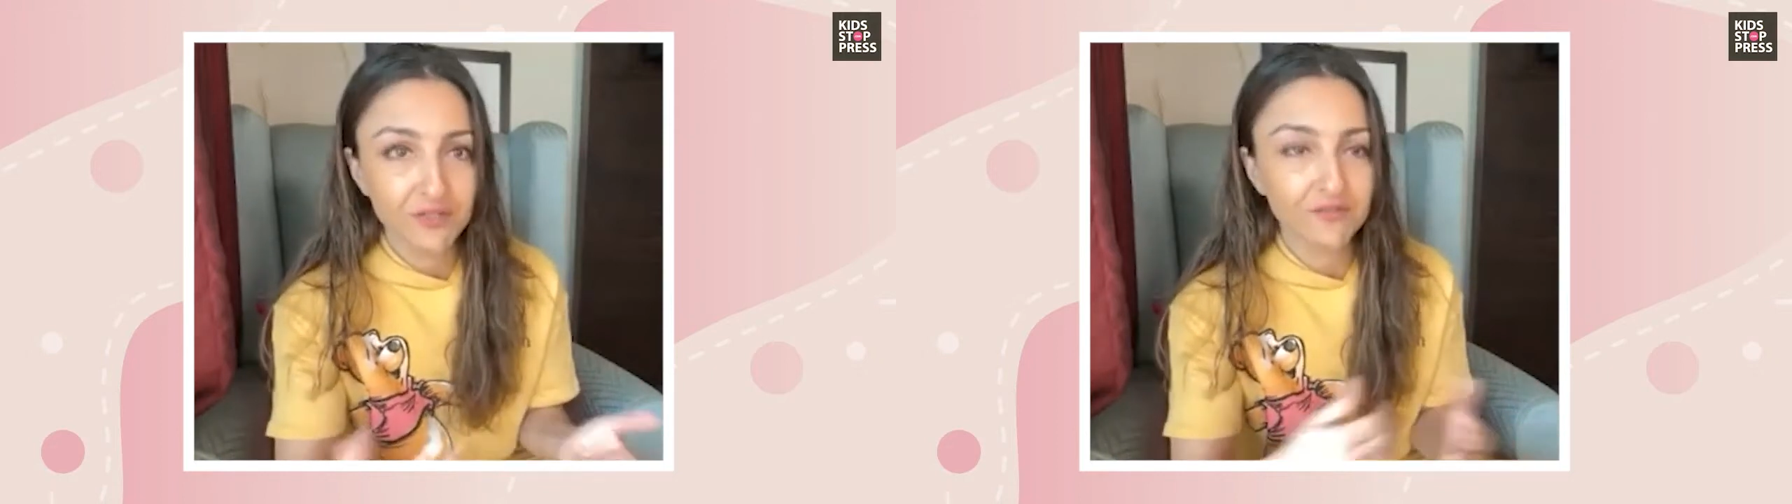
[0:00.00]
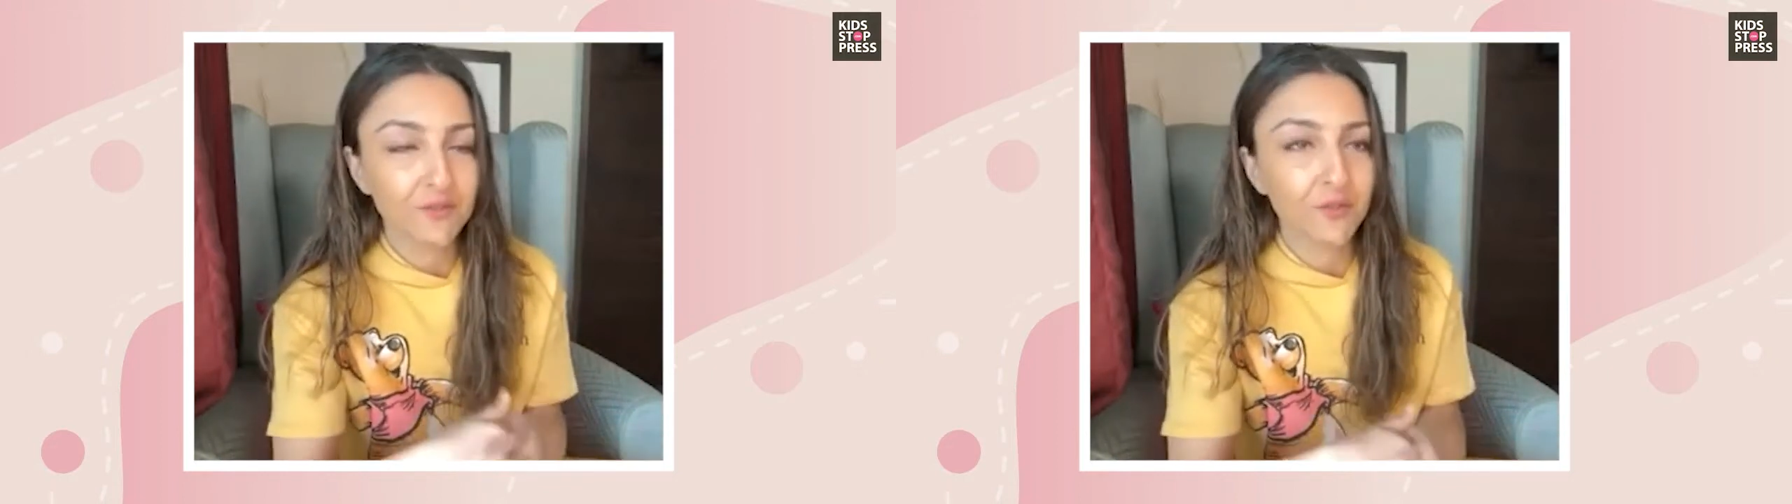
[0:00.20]

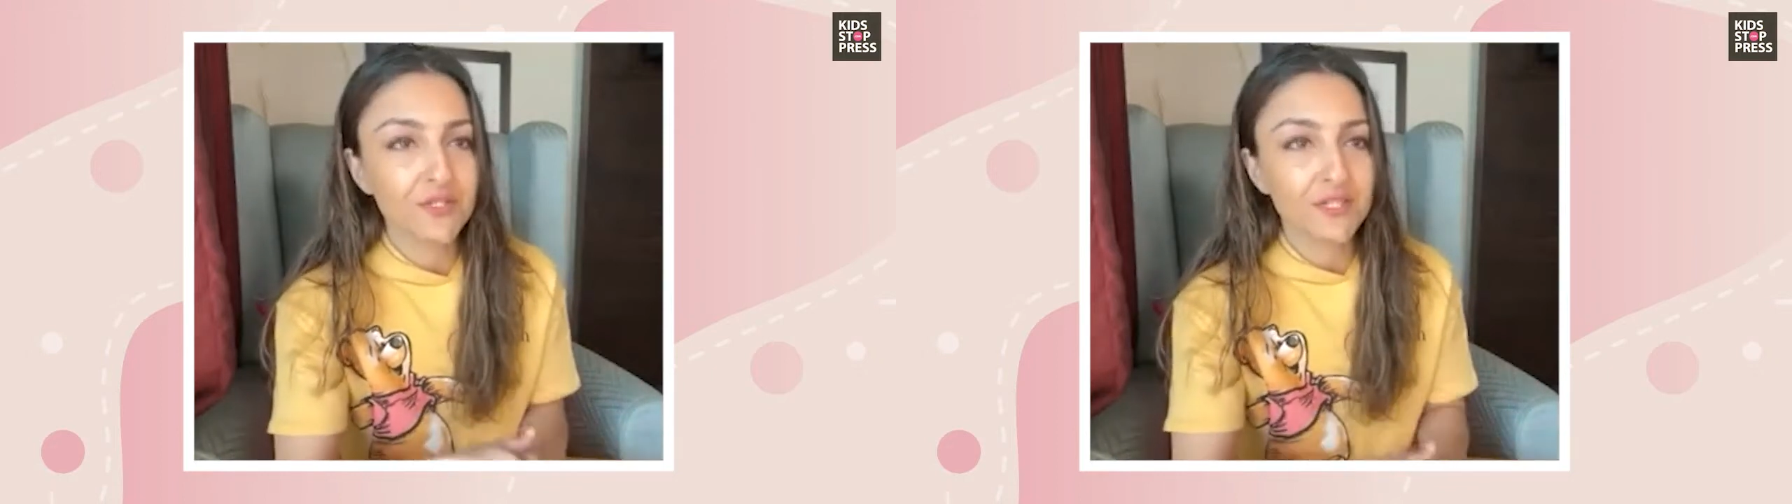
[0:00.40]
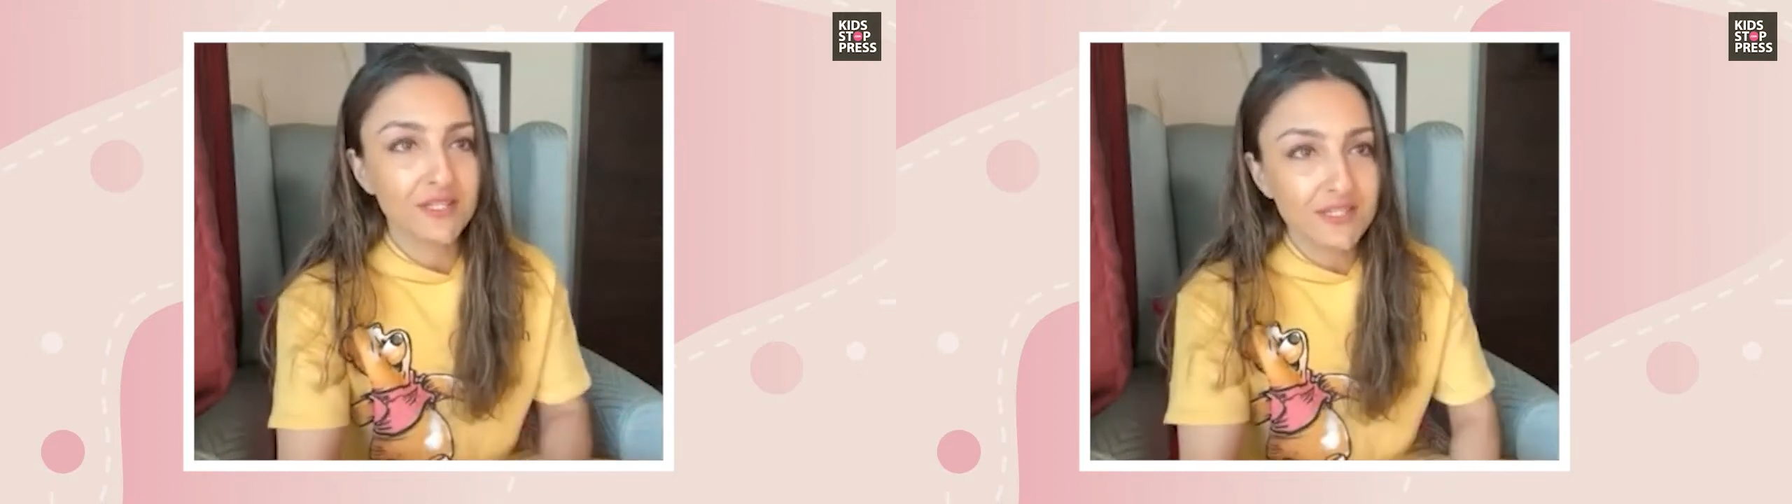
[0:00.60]
of
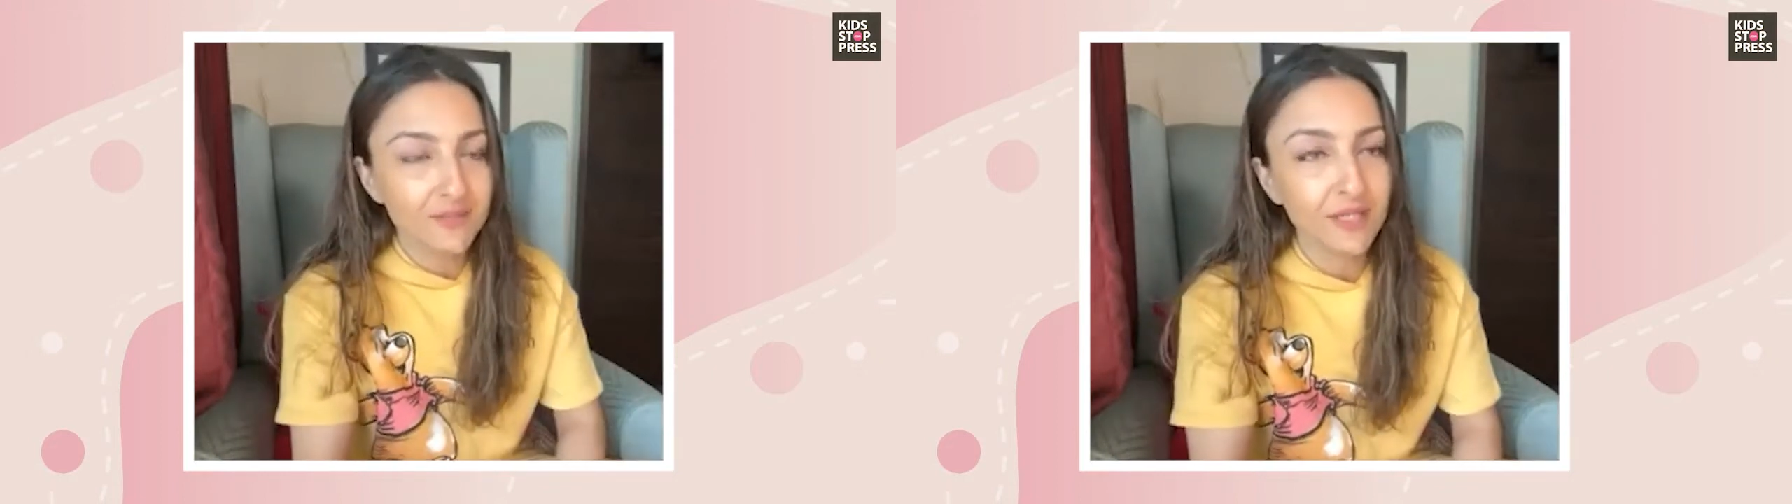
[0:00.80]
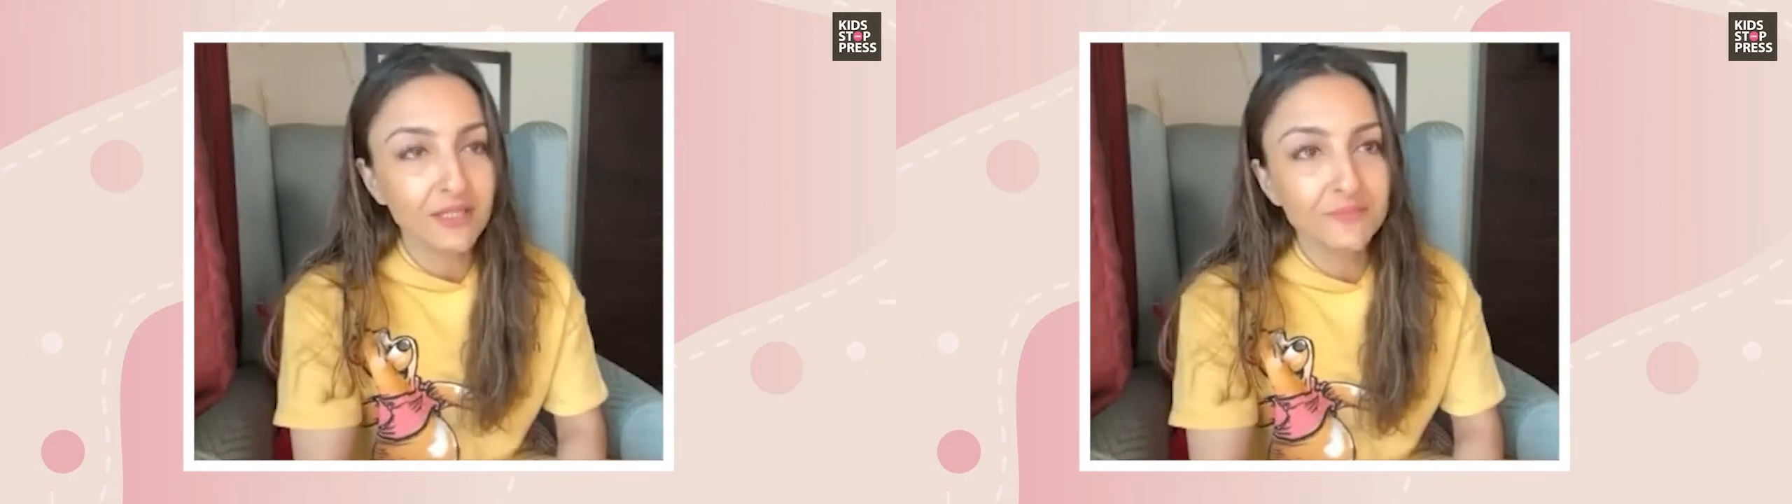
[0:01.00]
course, and
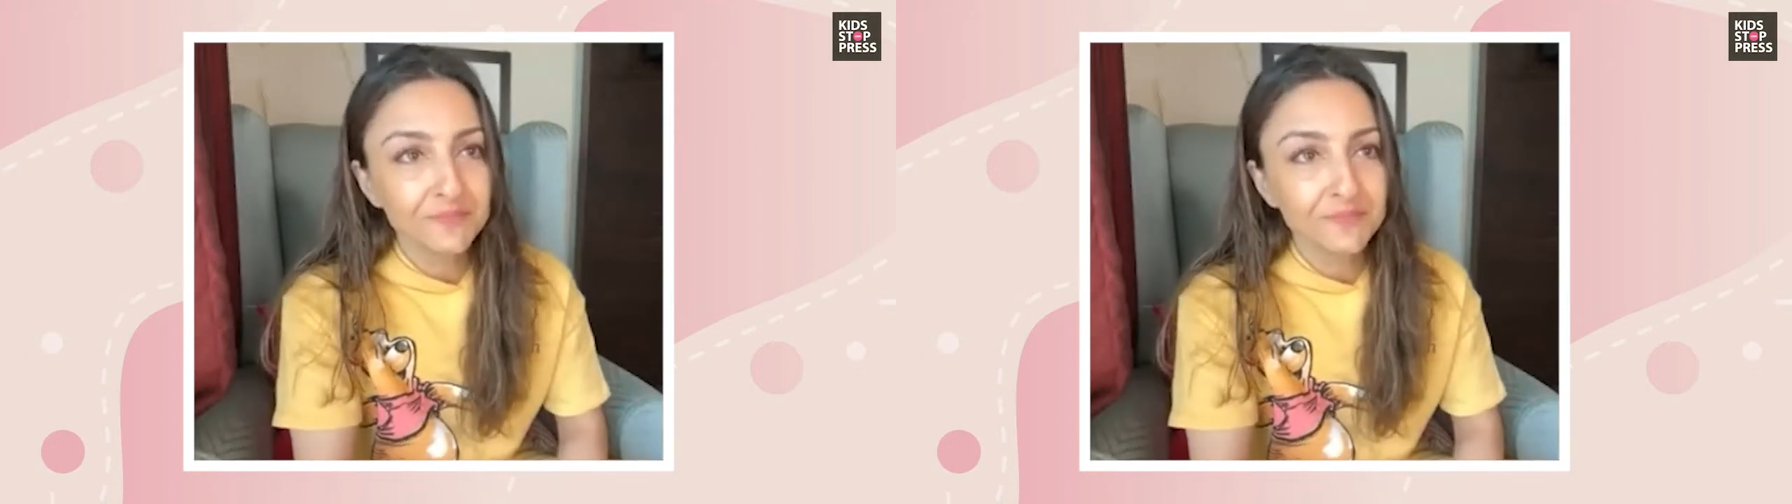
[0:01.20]
cinema.